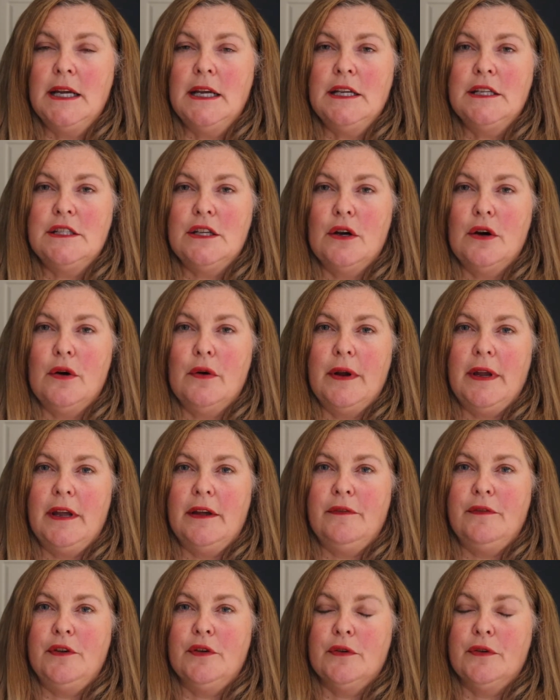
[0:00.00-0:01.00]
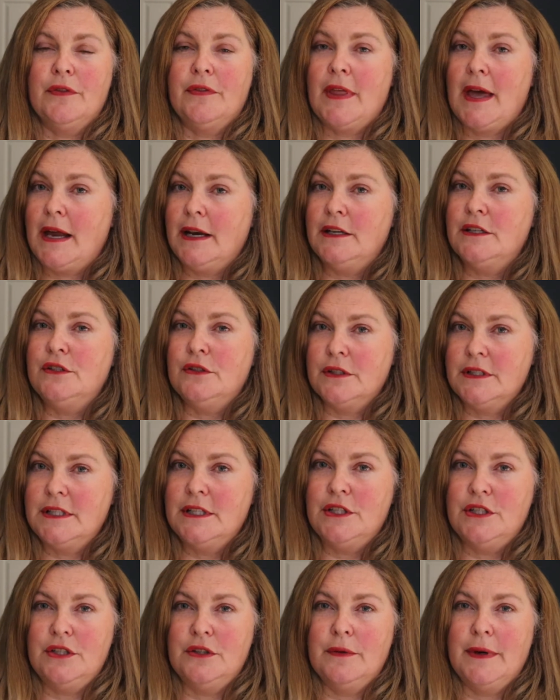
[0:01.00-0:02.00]
So if that is your
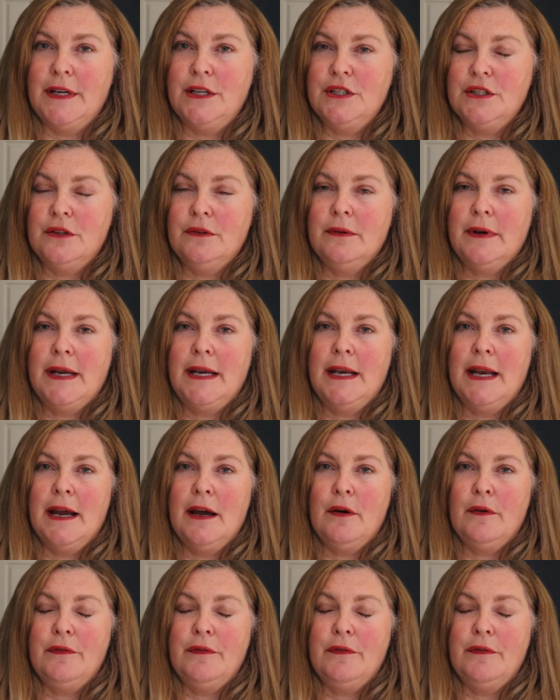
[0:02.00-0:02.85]
situation right now,